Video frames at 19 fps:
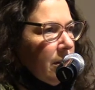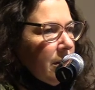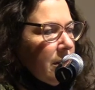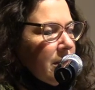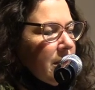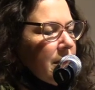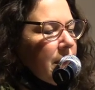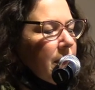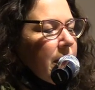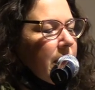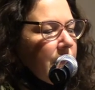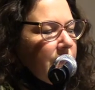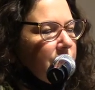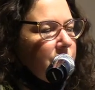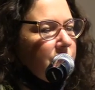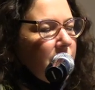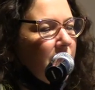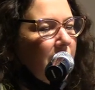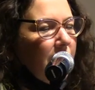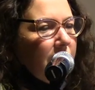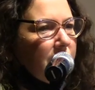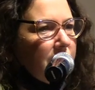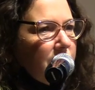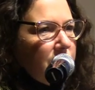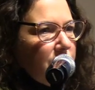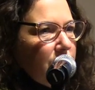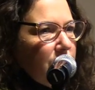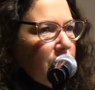slingshot
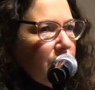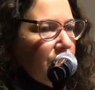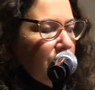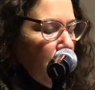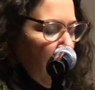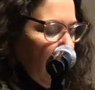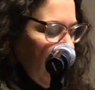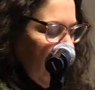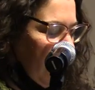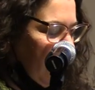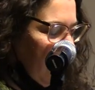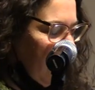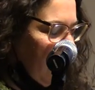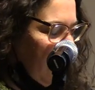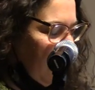into the void.